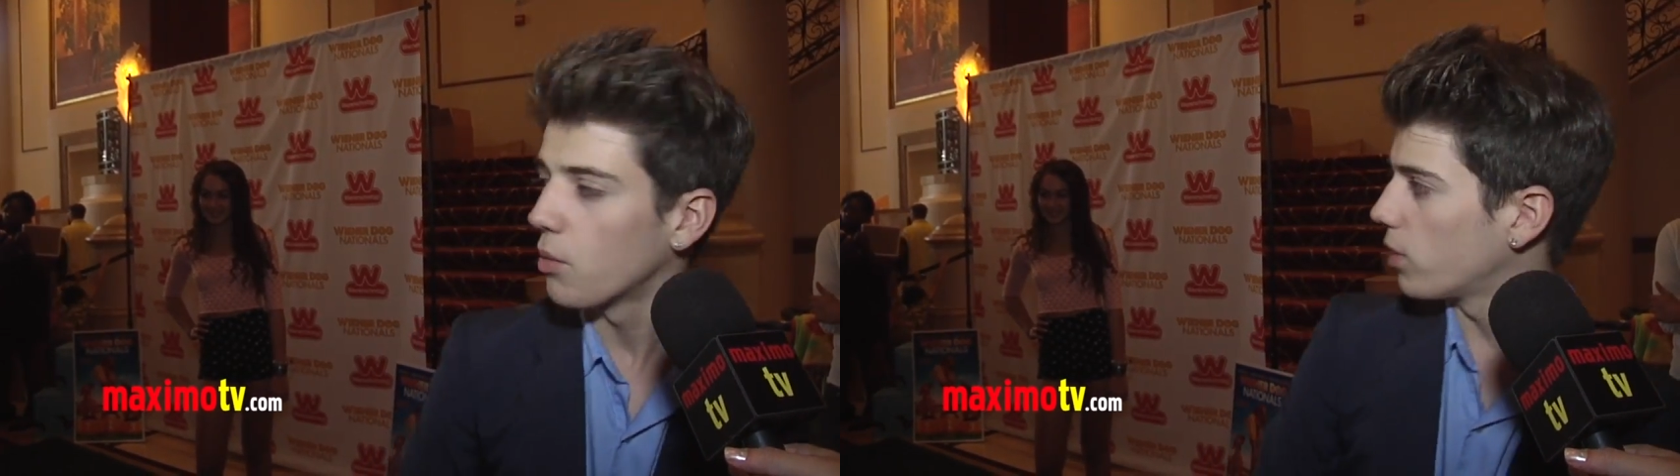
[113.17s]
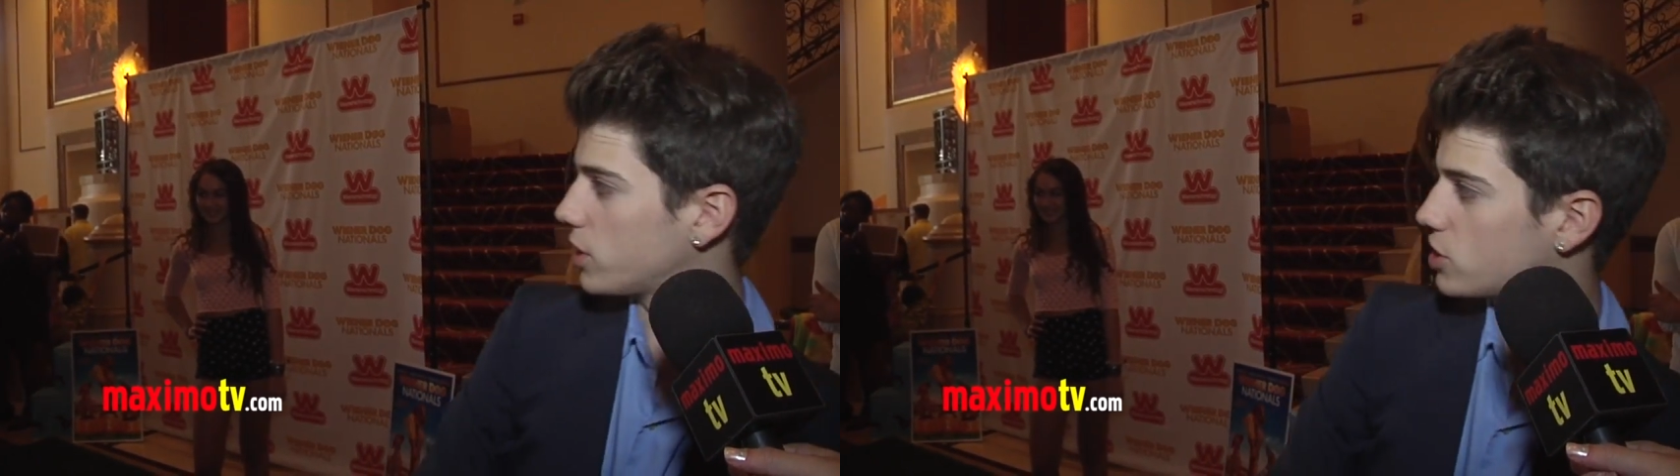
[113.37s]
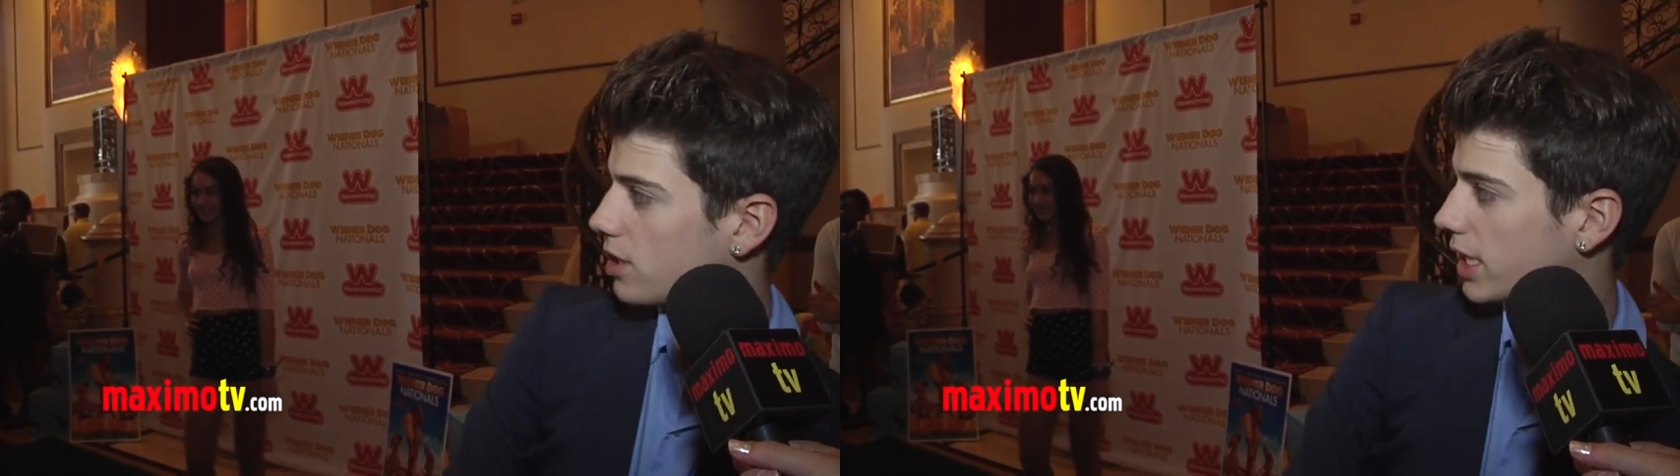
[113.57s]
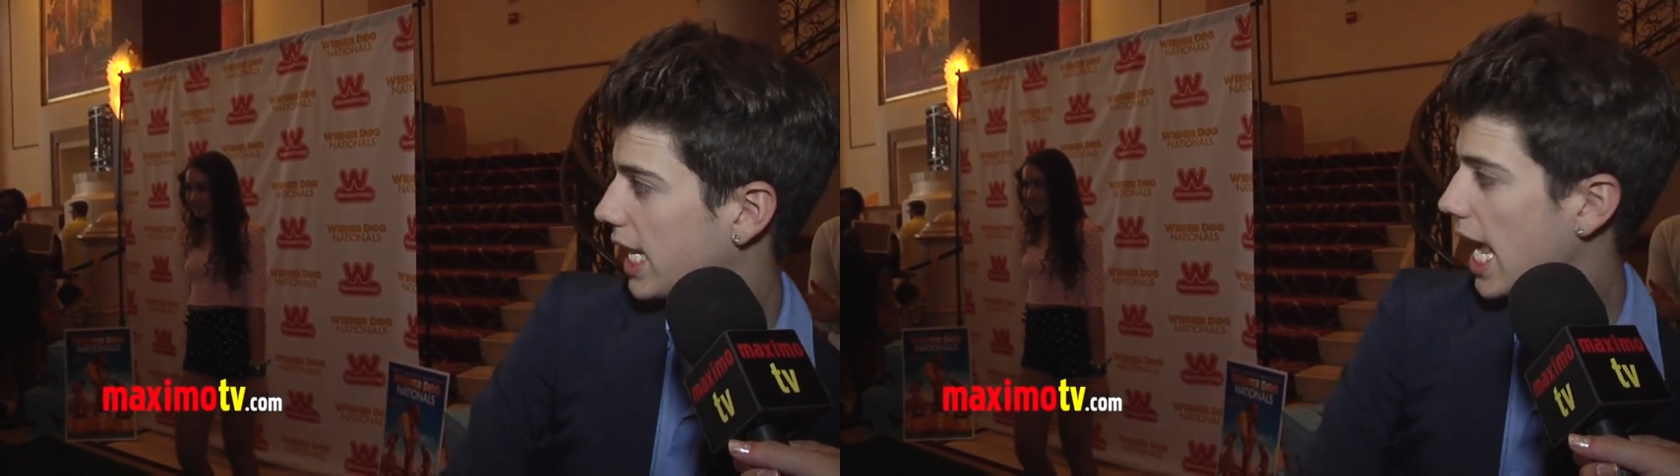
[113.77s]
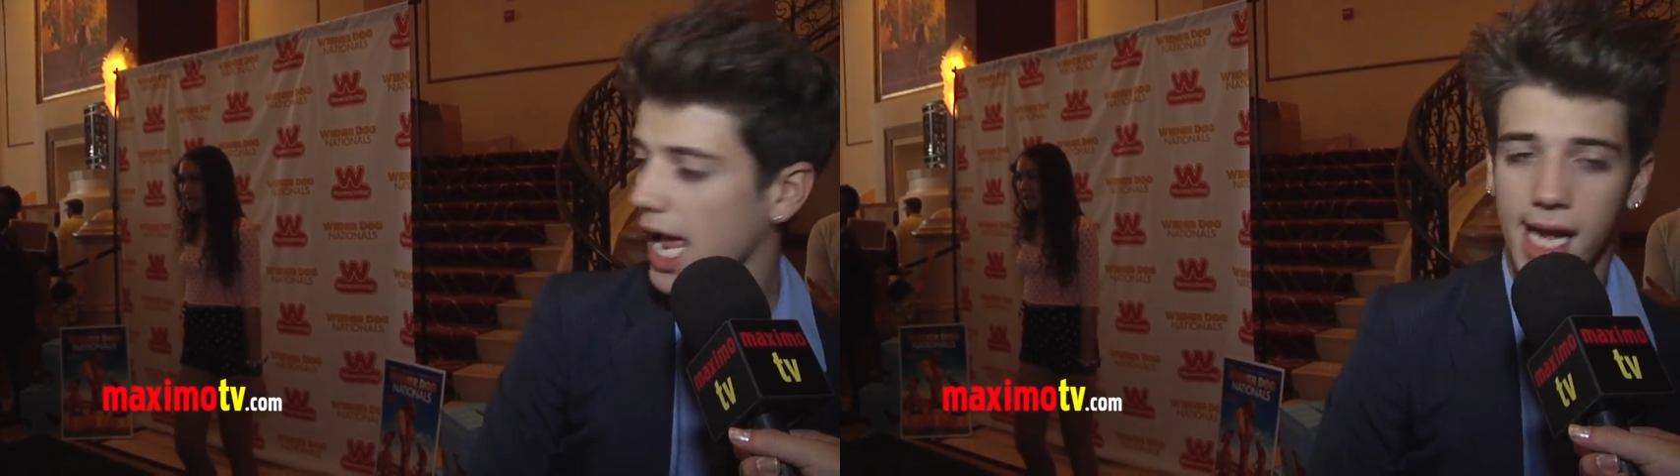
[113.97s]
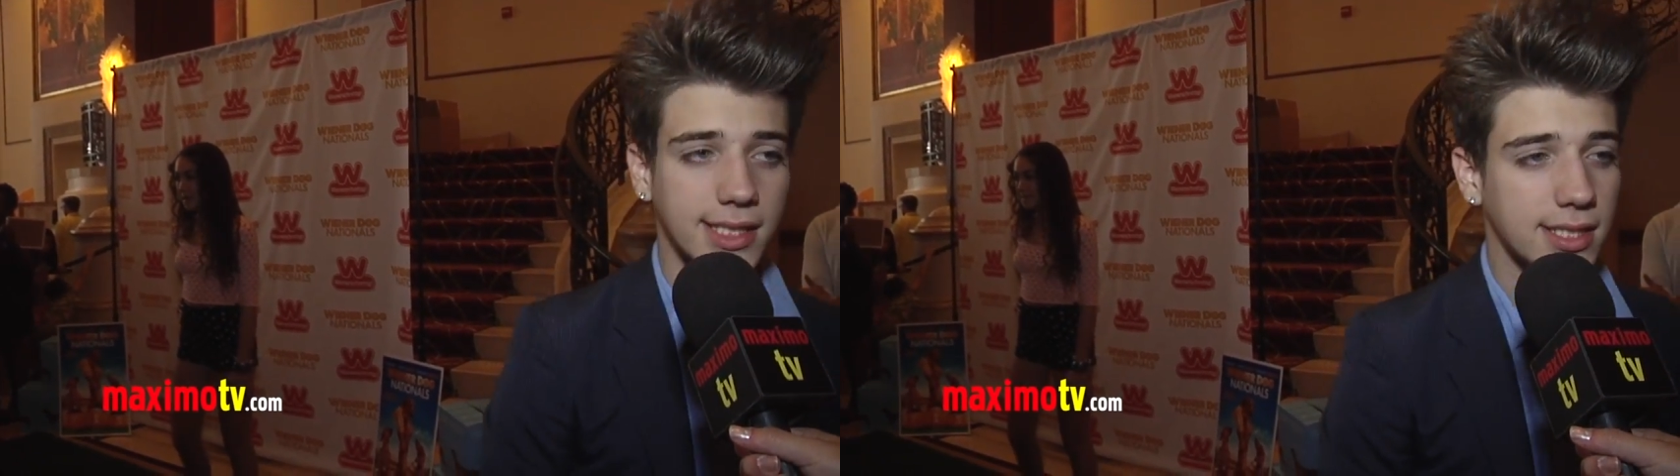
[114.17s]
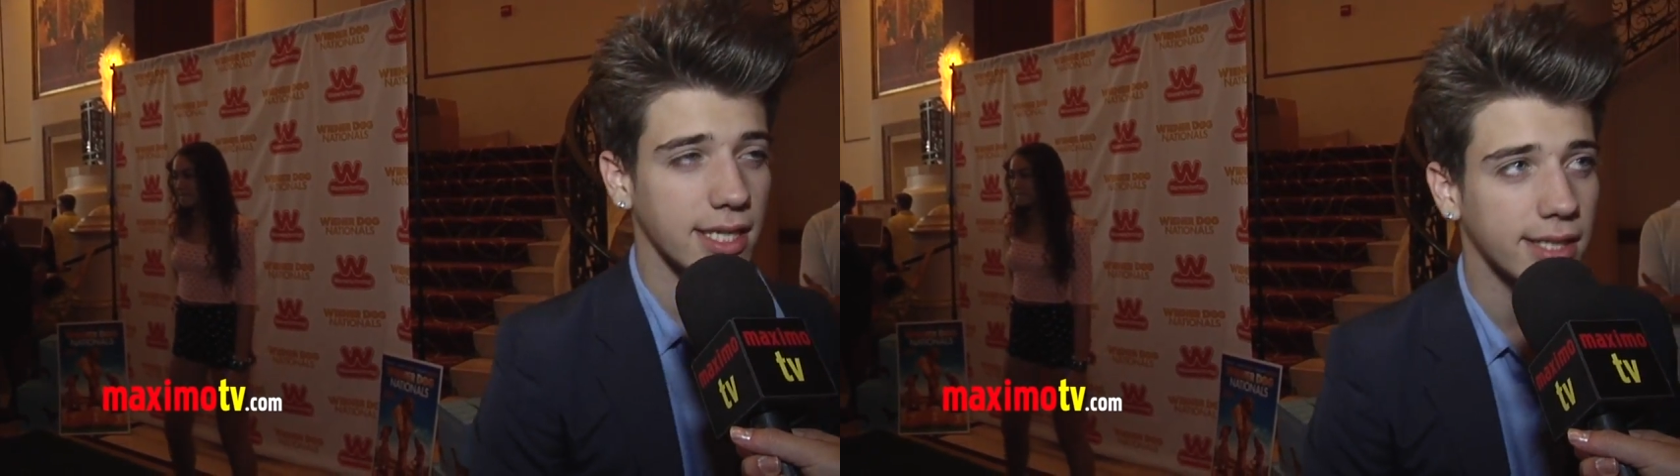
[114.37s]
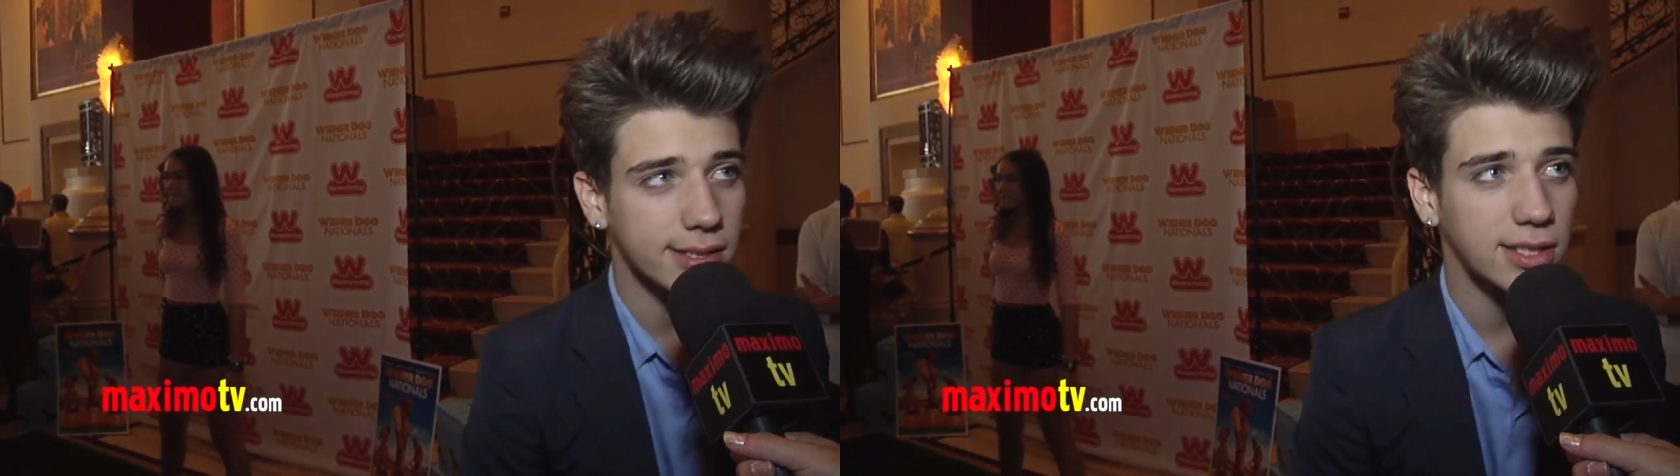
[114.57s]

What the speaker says: which the cast is